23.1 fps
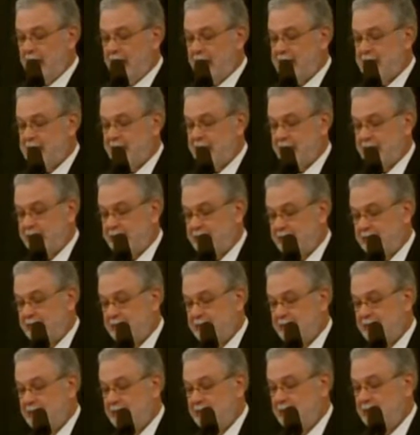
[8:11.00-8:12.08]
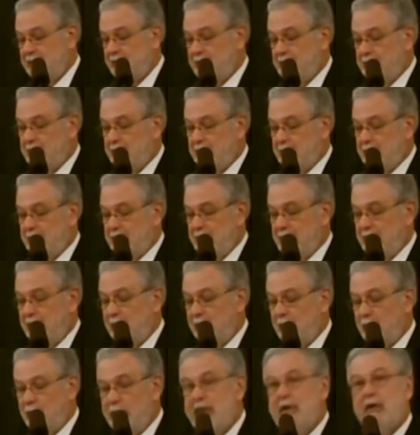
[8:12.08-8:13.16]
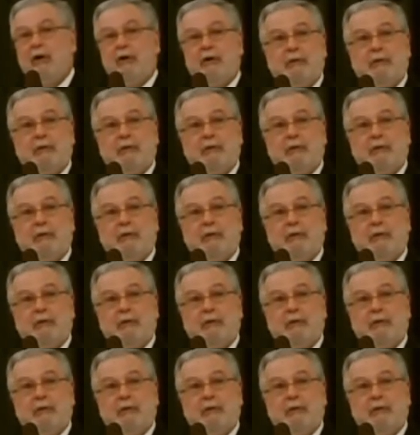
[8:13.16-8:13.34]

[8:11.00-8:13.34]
alignment. We